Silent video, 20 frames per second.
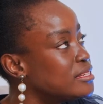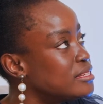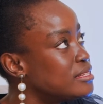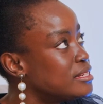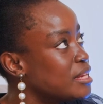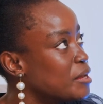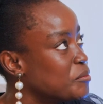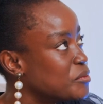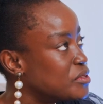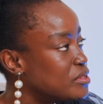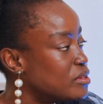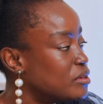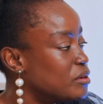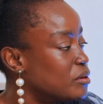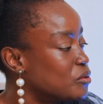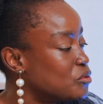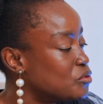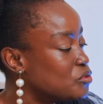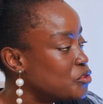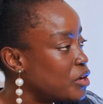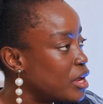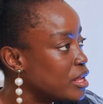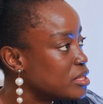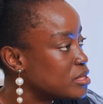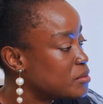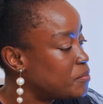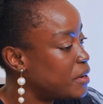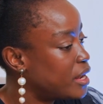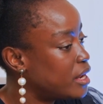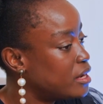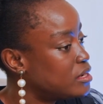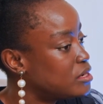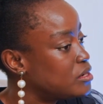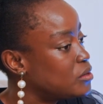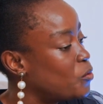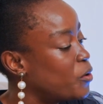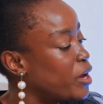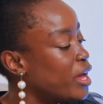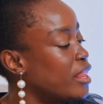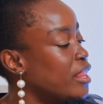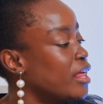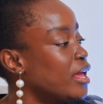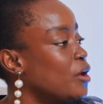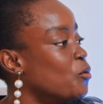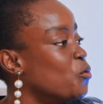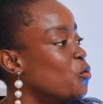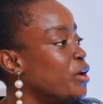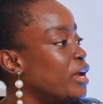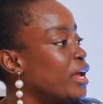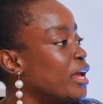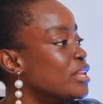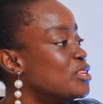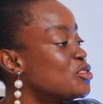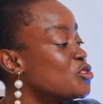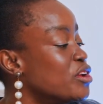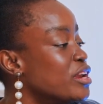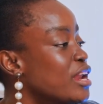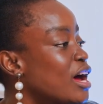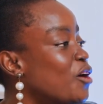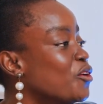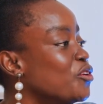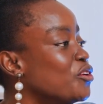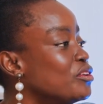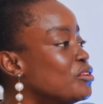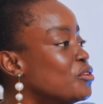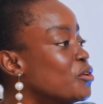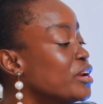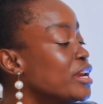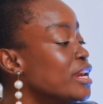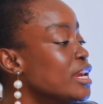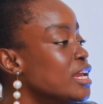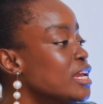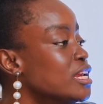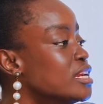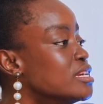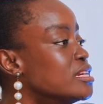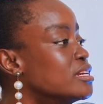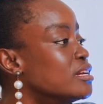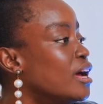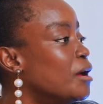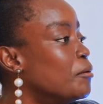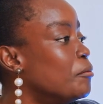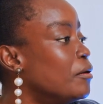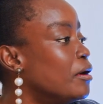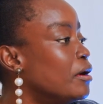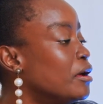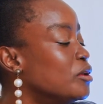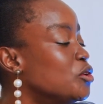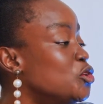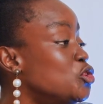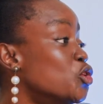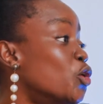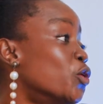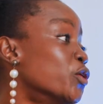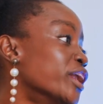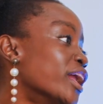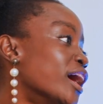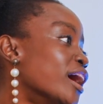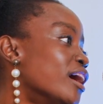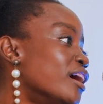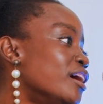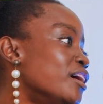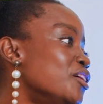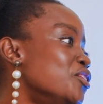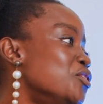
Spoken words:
stem cell transplant where they will get. So now you don't need a donor.